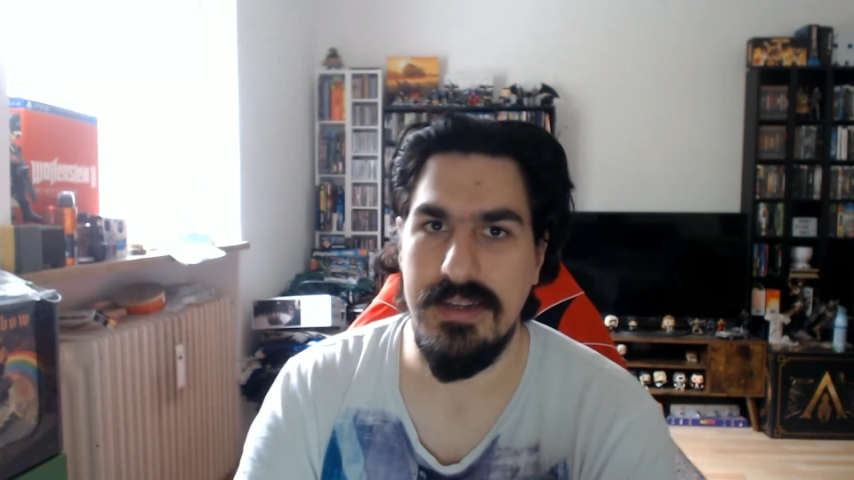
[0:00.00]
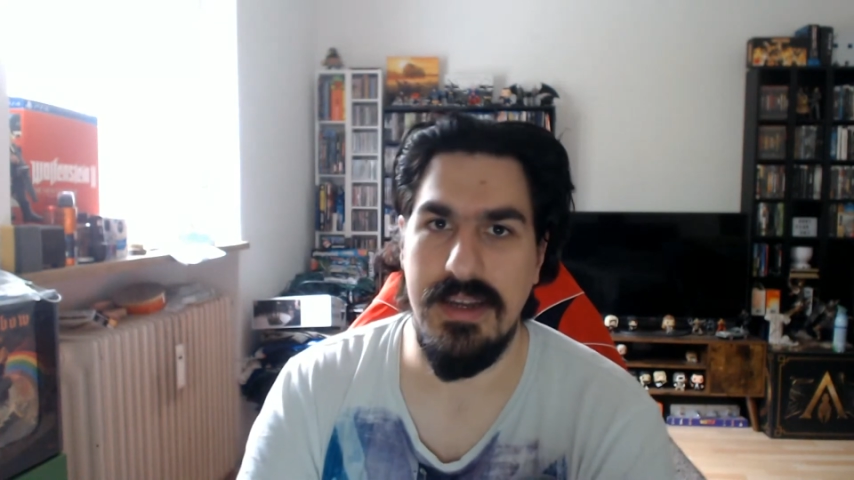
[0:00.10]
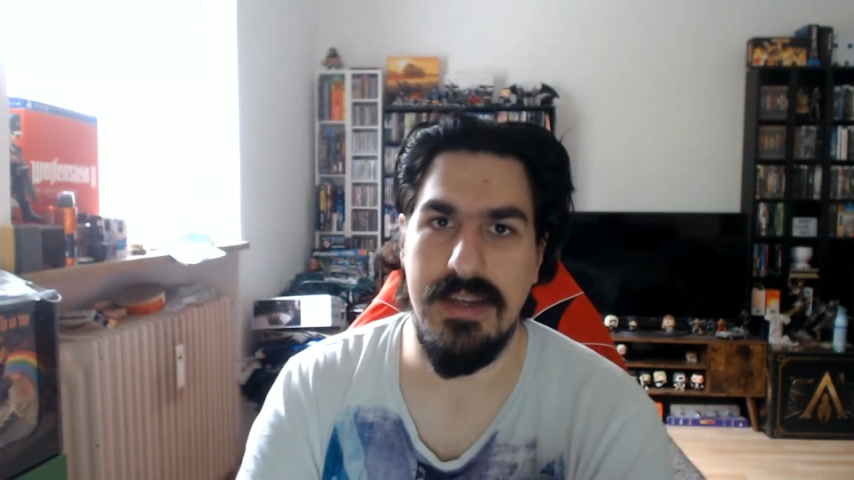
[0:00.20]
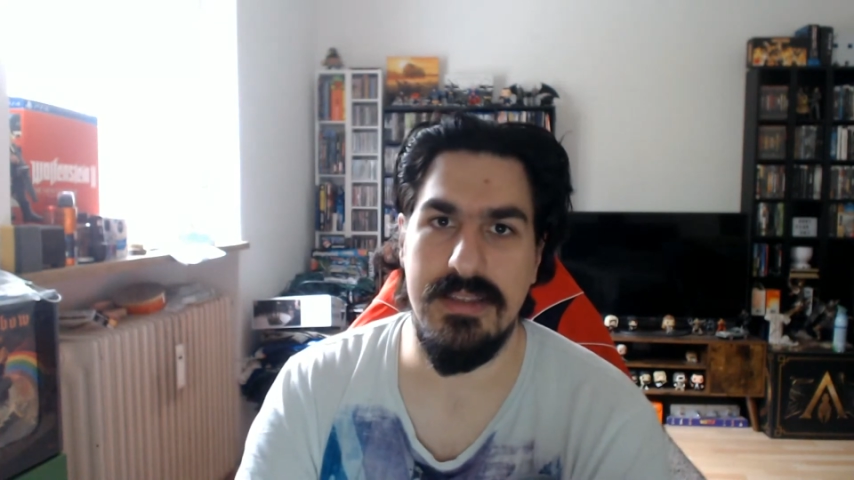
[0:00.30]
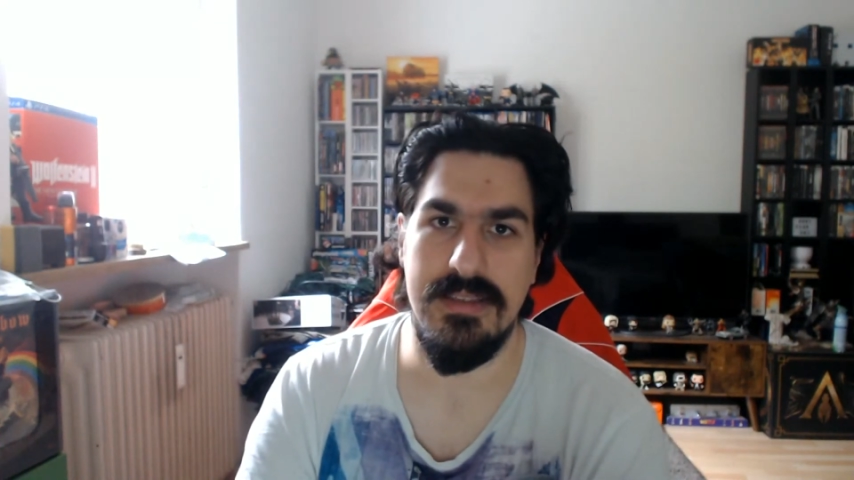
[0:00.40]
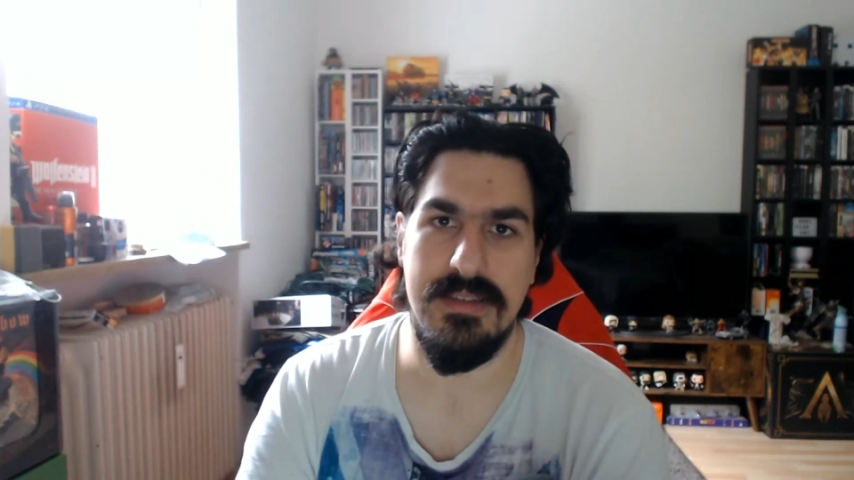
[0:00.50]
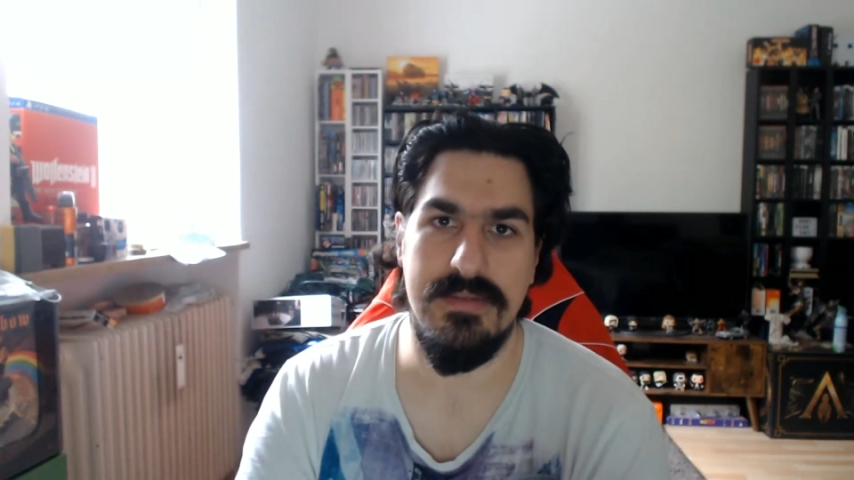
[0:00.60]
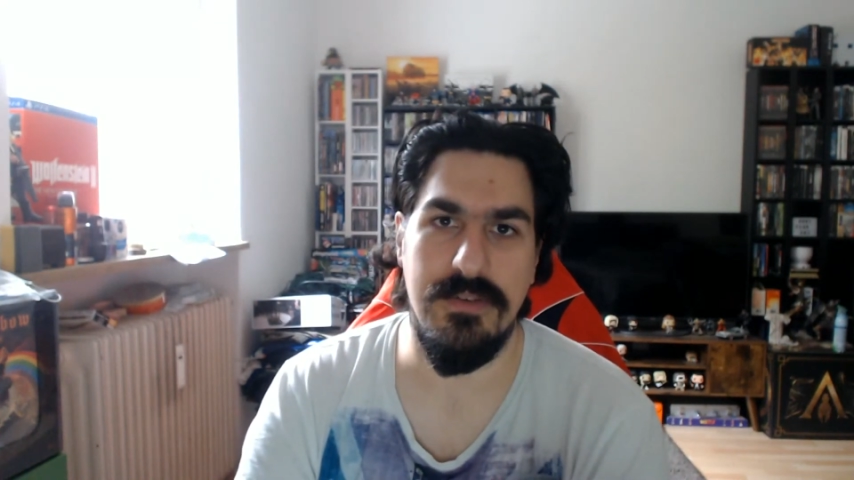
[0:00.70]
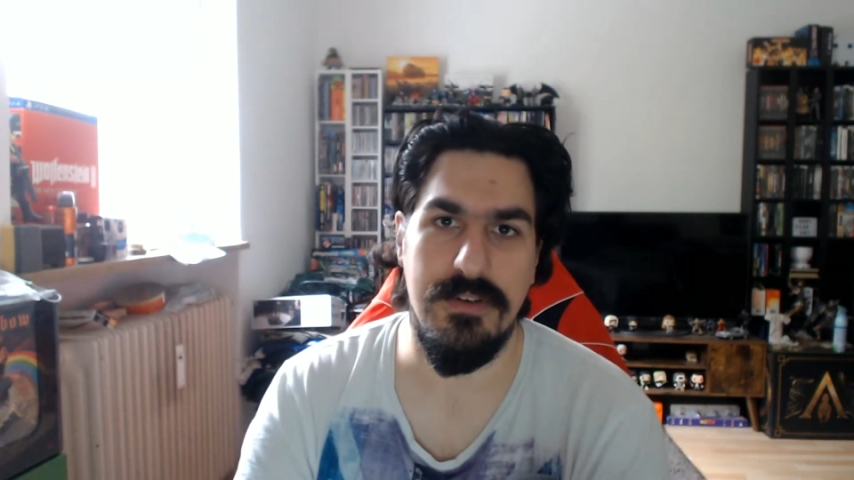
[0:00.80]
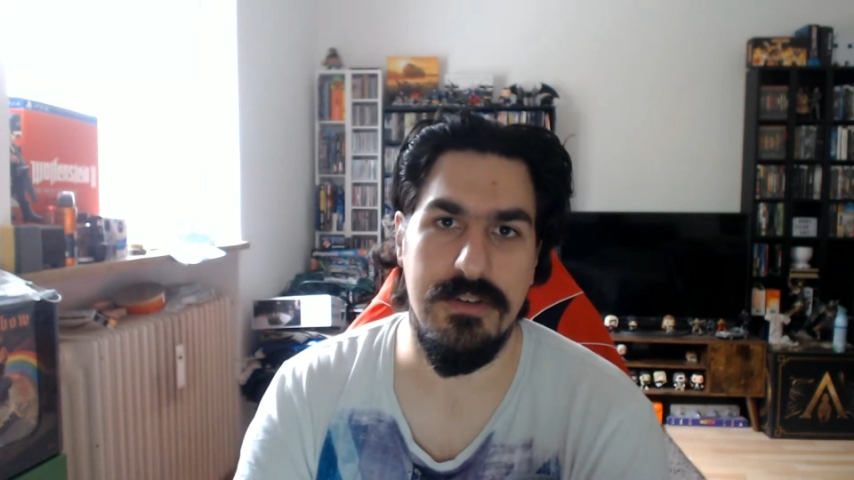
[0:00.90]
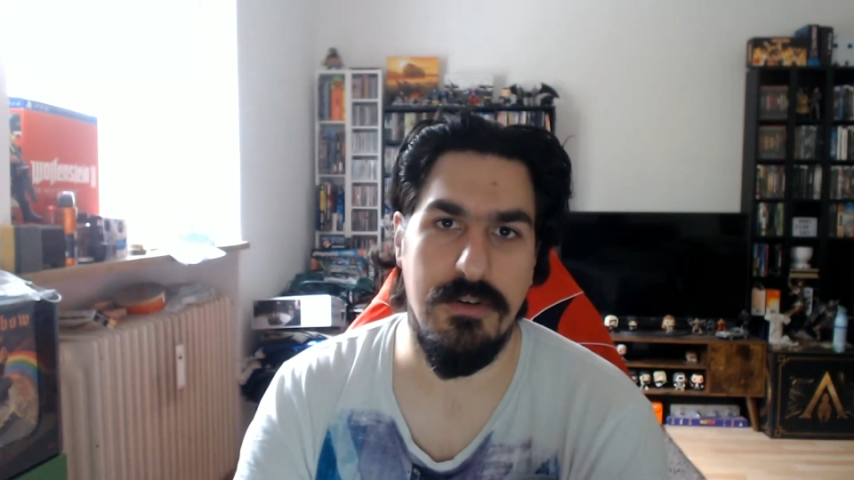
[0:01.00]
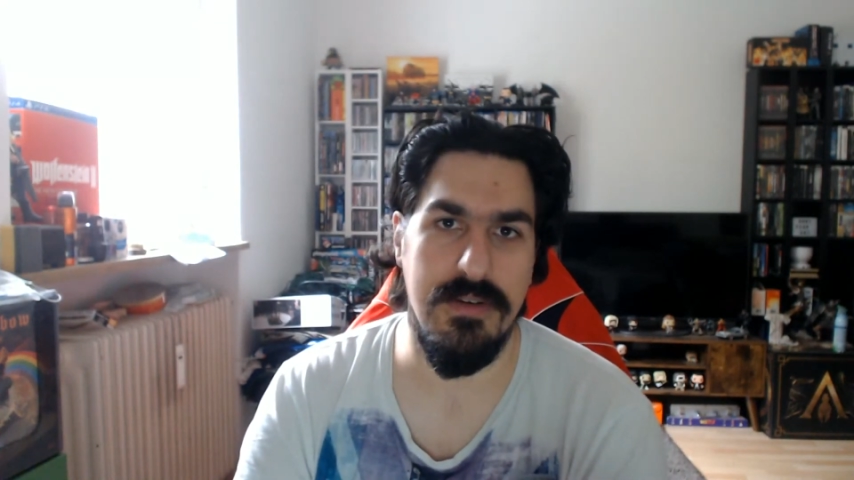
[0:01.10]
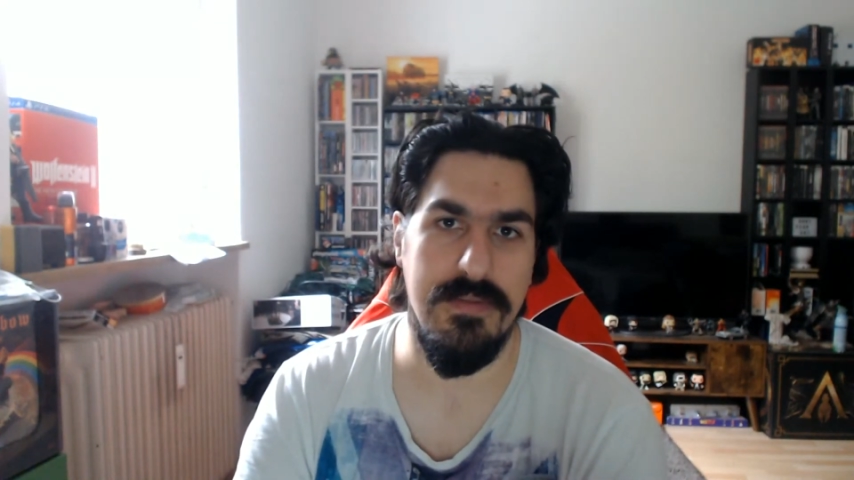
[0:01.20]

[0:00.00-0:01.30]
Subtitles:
and for Nolan